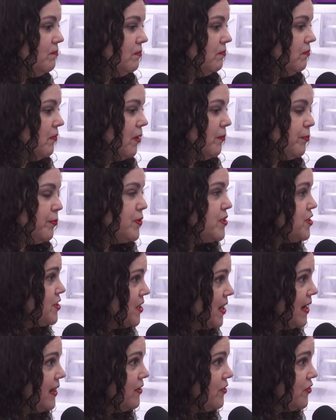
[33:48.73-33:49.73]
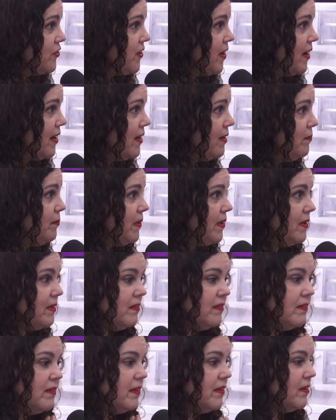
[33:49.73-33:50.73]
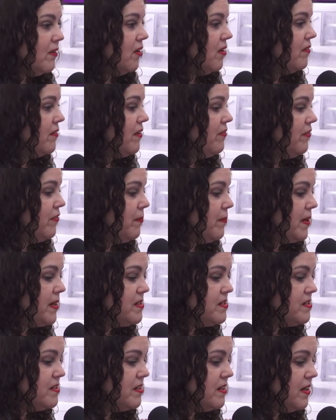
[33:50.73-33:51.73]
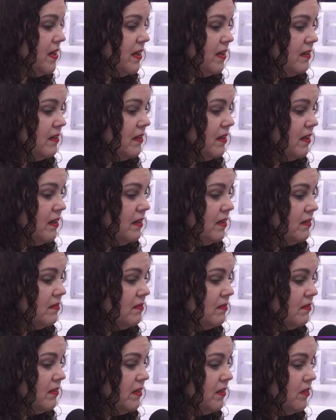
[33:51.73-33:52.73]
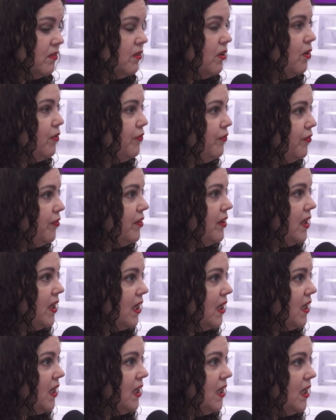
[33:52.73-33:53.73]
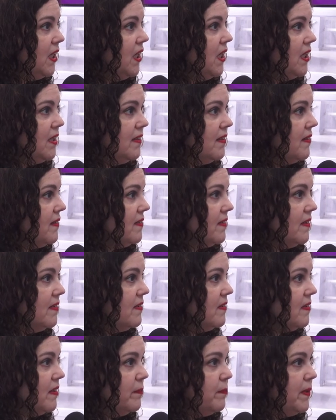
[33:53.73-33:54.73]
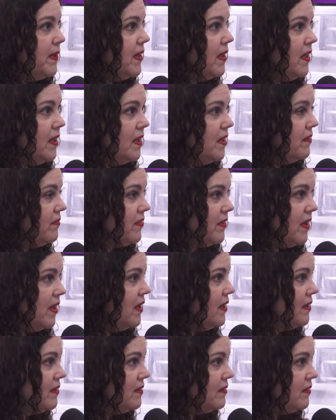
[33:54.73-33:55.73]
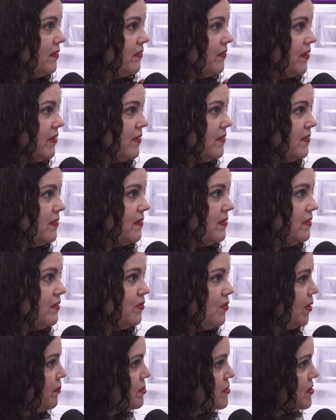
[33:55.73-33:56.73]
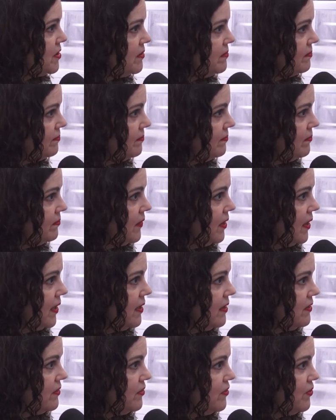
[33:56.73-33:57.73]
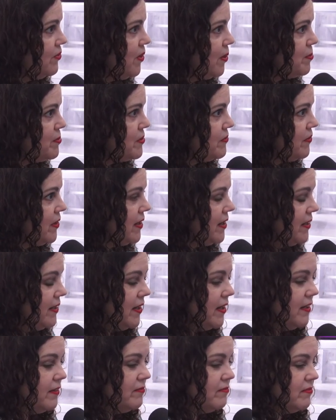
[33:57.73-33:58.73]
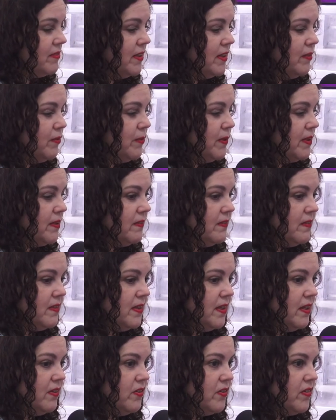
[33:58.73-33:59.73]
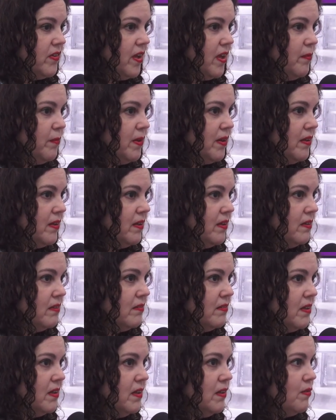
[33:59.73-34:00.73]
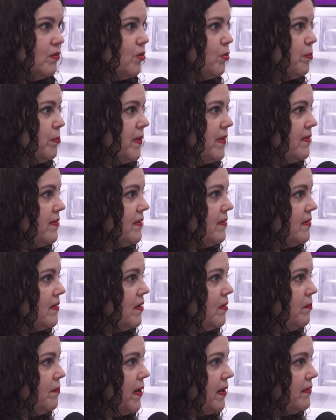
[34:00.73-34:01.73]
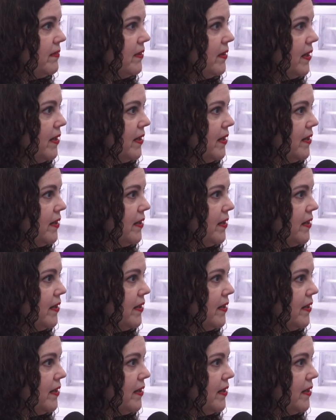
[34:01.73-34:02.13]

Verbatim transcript: appreciate your time and, and all the information, and and you know, hopefully this is the beginning of the end of this disruption, the latest disruption, right? And we can see entertainment and group business come back to life.